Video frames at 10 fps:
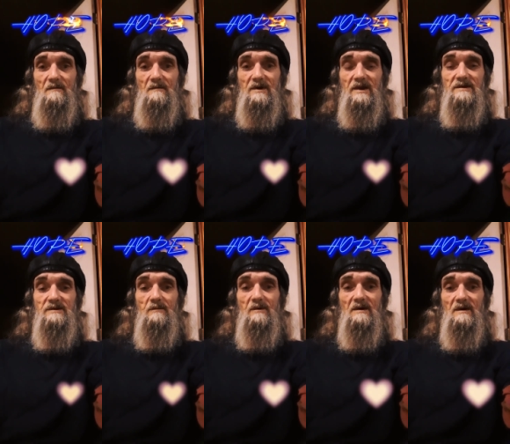We need to
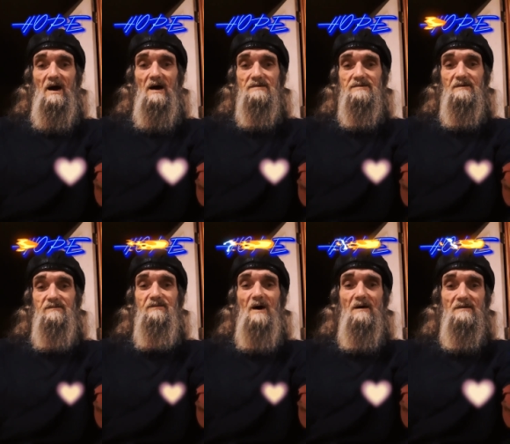realize the
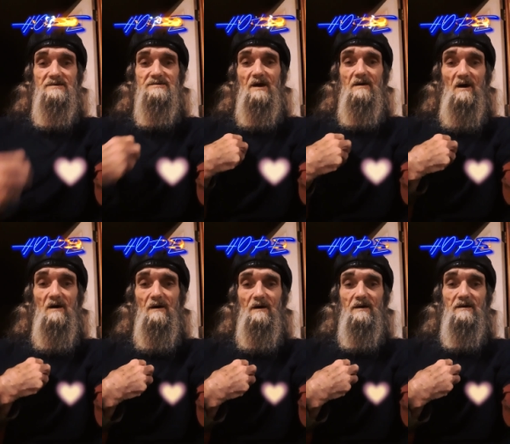fault is our
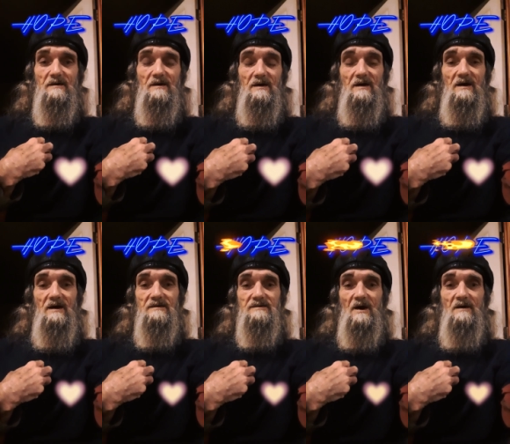heart
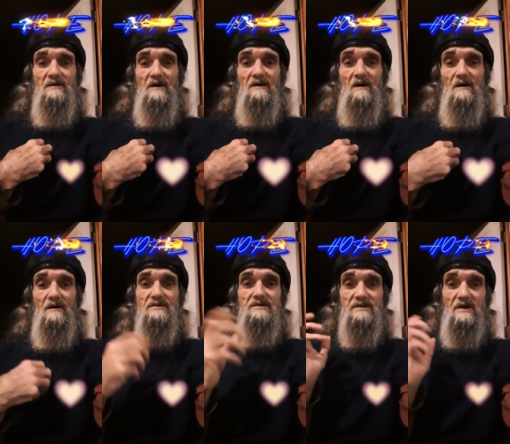and turn our
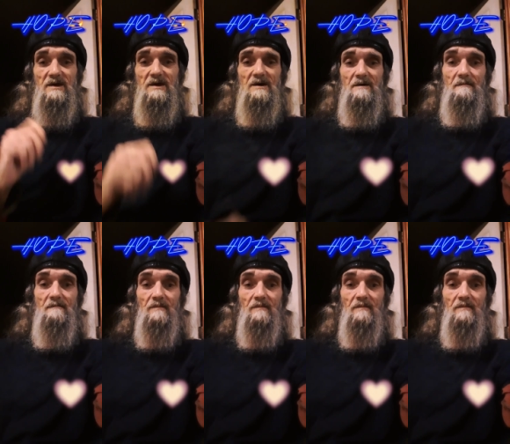hearts to Him.